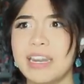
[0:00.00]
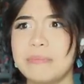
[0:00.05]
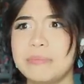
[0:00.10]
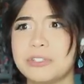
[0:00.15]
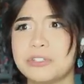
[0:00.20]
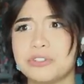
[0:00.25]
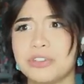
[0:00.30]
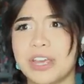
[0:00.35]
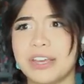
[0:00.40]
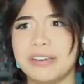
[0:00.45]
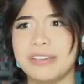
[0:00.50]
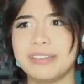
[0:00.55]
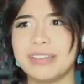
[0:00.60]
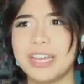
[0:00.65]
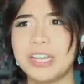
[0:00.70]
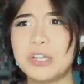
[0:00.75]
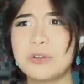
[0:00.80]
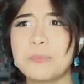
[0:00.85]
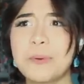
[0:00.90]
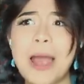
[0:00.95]
name's Trin,
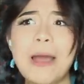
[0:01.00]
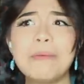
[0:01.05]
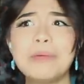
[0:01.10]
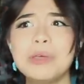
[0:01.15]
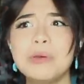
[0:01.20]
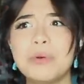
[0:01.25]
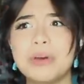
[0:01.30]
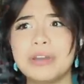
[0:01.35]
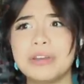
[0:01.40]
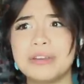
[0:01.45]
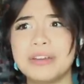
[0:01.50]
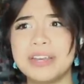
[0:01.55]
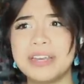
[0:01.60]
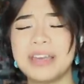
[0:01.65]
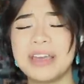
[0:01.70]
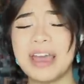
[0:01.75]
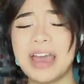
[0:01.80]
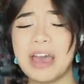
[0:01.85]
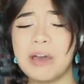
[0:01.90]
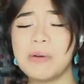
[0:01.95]
and you're probably wondering
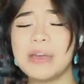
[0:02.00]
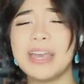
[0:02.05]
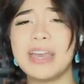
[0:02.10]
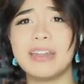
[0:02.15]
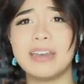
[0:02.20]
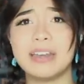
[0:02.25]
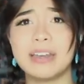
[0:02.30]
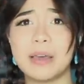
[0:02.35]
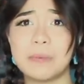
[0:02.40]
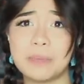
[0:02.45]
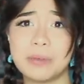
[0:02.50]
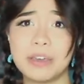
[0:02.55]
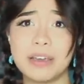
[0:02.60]
how I ended up